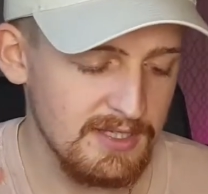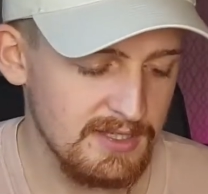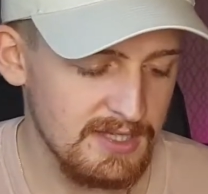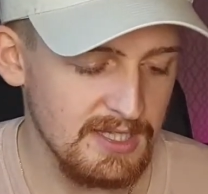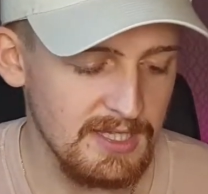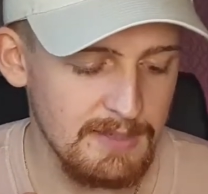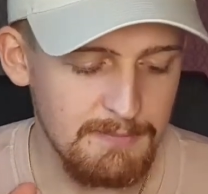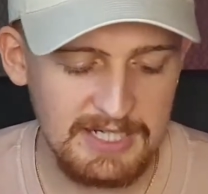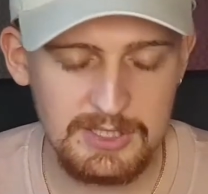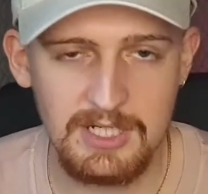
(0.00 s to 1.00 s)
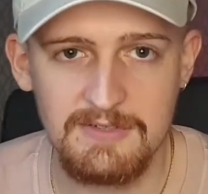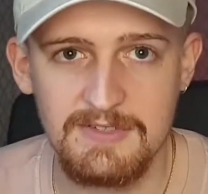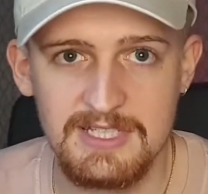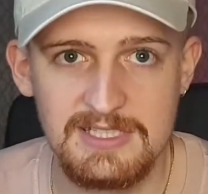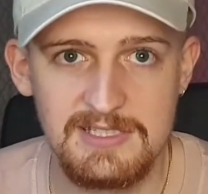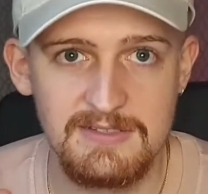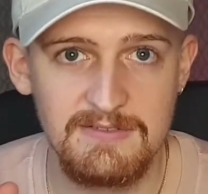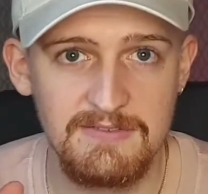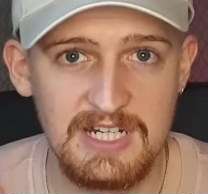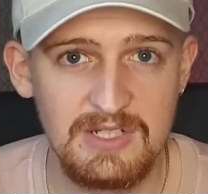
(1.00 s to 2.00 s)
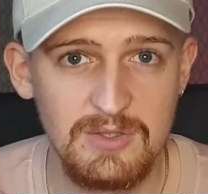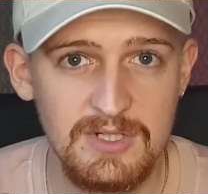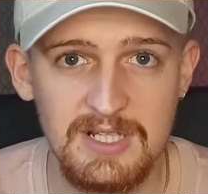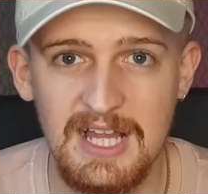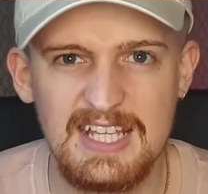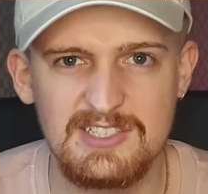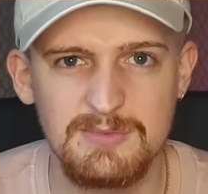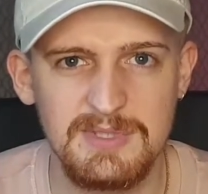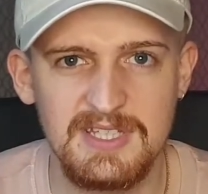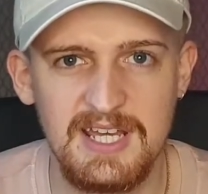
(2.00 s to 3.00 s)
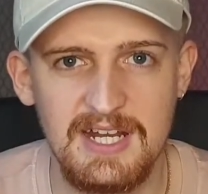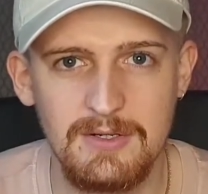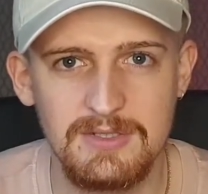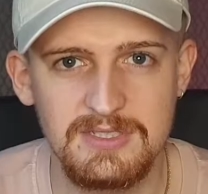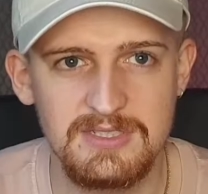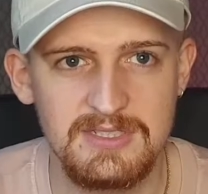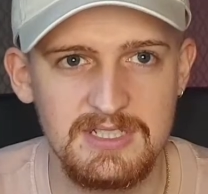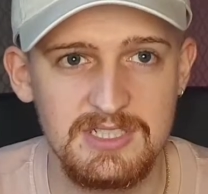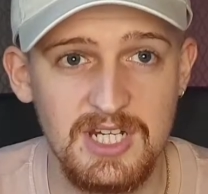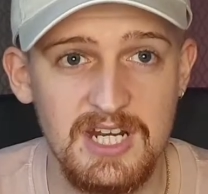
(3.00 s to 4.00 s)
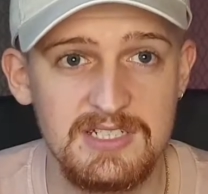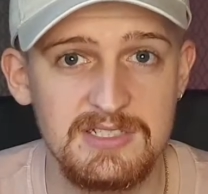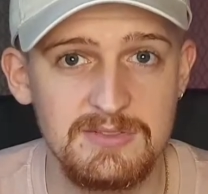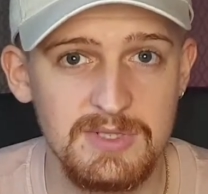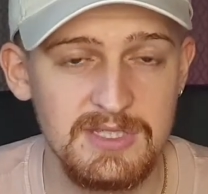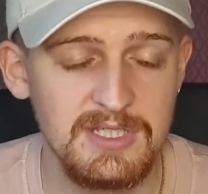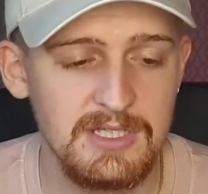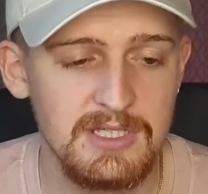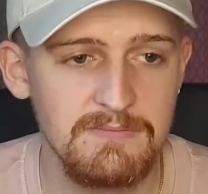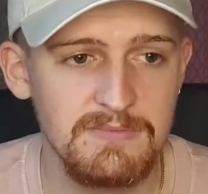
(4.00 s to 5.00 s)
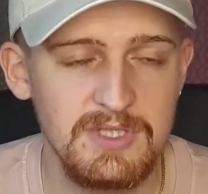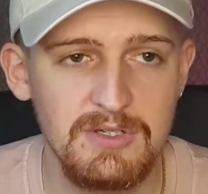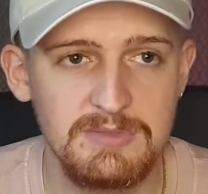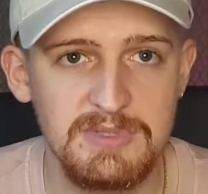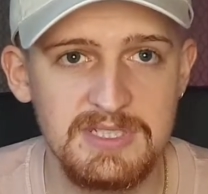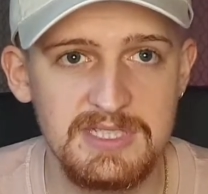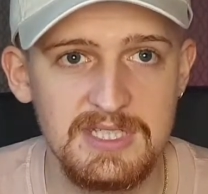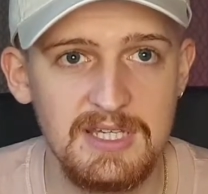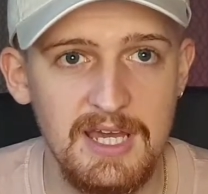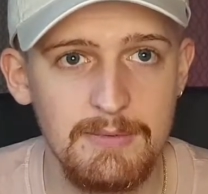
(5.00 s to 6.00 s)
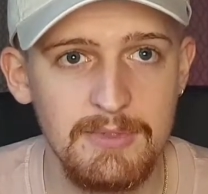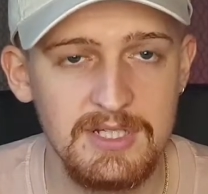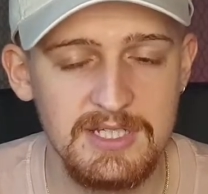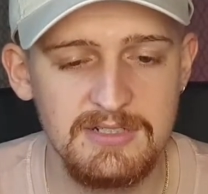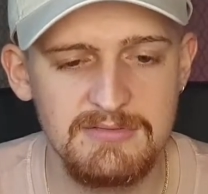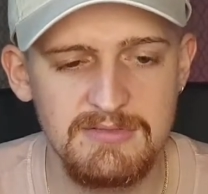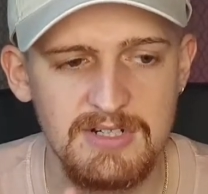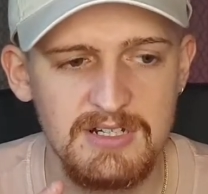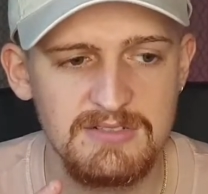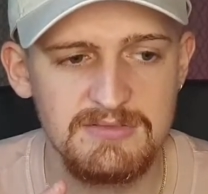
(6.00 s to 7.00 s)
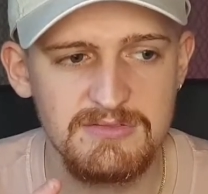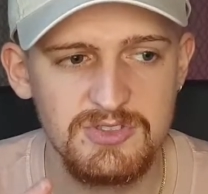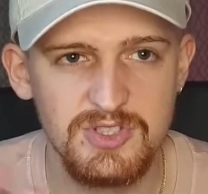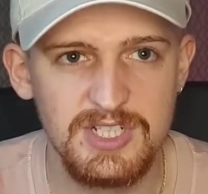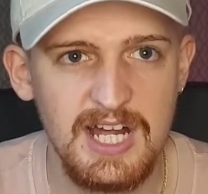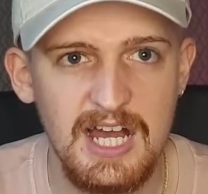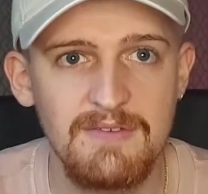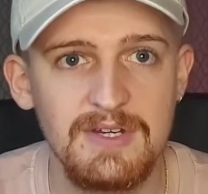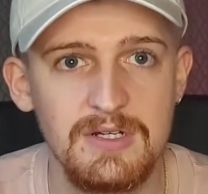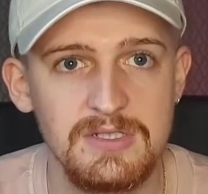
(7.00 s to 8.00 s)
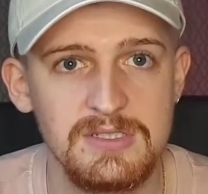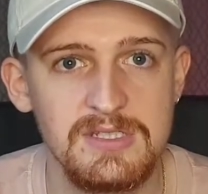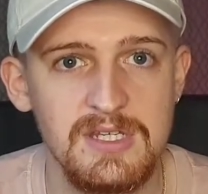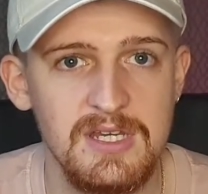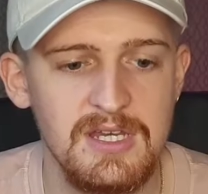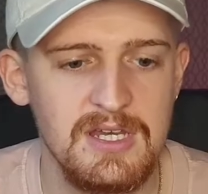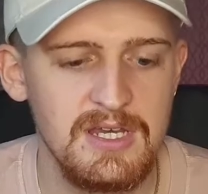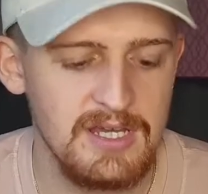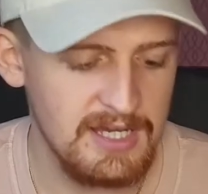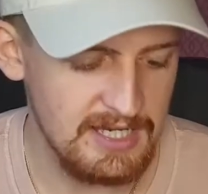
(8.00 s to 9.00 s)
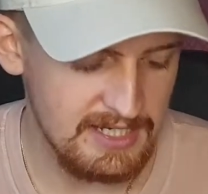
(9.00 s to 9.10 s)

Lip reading: the battery life is very good. It lasts up to 10 hours. It charges with the USB-C cable in around 3.5 hours. And